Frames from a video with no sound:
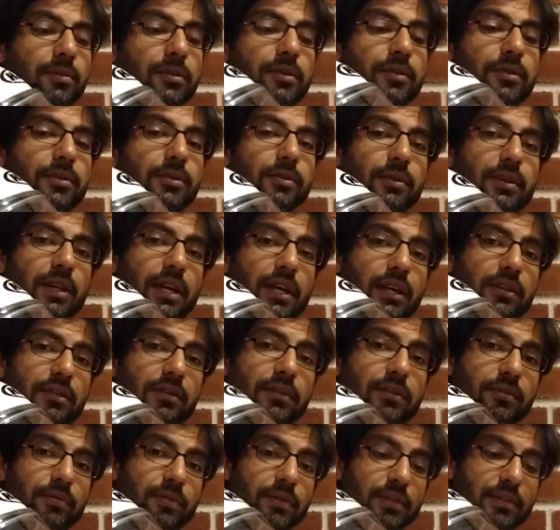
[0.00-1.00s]
to do that,
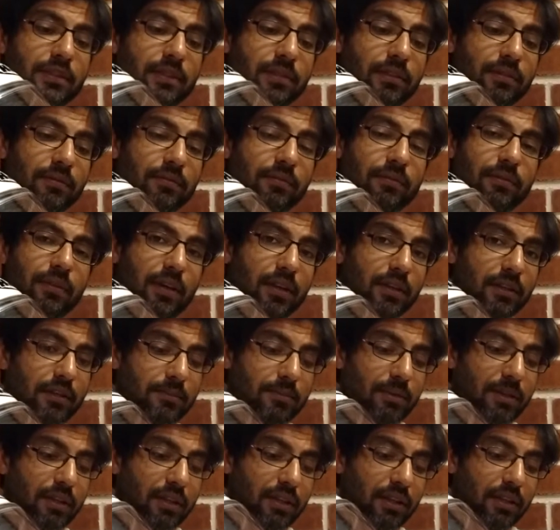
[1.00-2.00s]
obviously. I
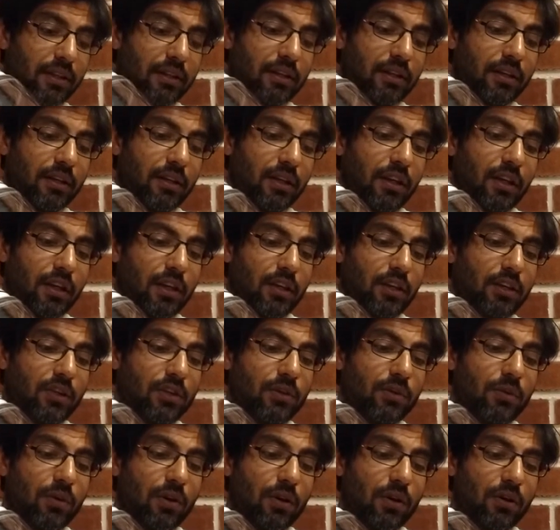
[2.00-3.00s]
explained that.
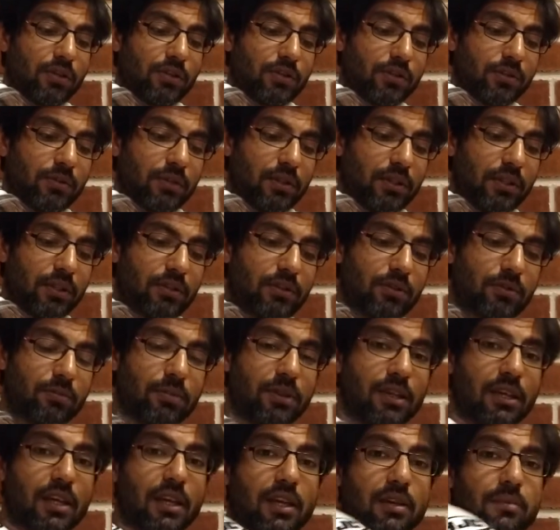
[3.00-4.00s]
You also need to
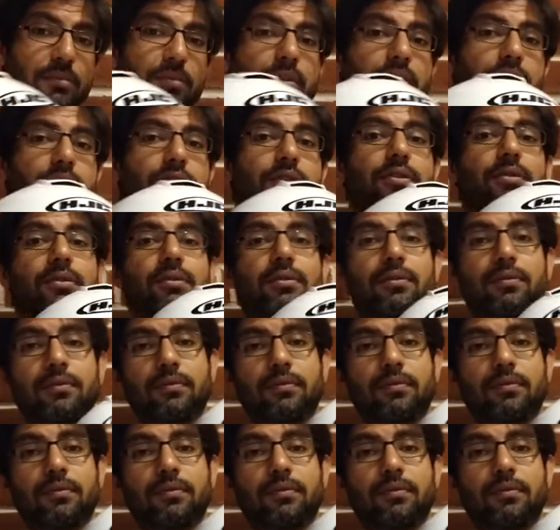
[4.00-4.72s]
be able to